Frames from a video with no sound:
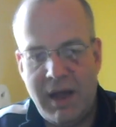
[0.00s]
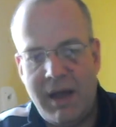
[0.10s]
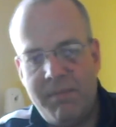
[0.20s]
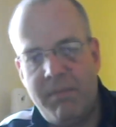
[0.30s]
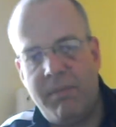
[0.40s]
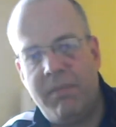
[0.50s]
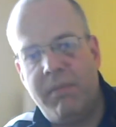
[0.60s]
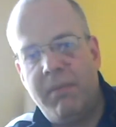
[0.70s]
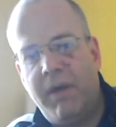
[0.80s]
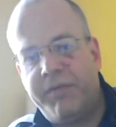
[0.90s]

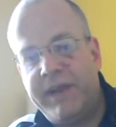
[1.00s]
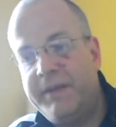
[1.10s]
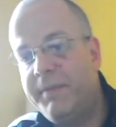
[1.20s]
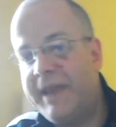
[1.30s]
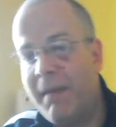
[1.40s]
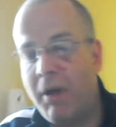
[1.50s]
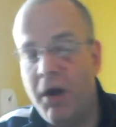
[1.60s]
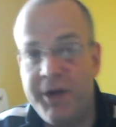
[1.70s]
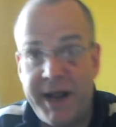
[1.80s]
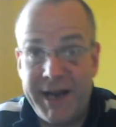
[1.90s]
I've seen them
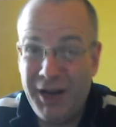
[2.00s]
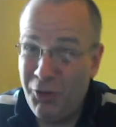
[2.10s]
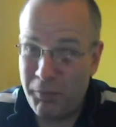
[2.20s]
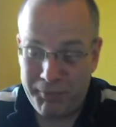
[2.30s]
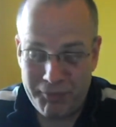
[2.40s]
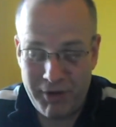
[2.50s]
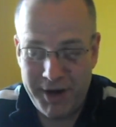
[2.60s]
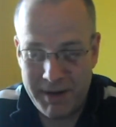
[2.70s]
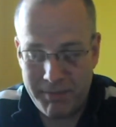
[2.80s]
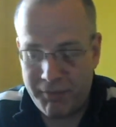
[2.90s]
demoed and they look
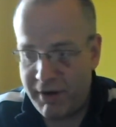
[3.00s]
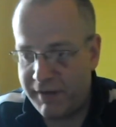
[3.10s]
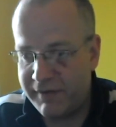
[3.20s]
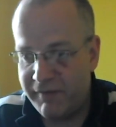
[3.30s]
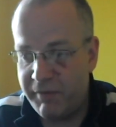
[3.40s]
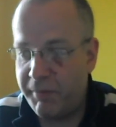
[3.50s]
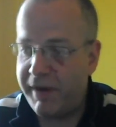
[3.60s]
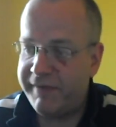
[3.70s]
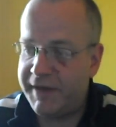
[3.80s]
pretty impressive, but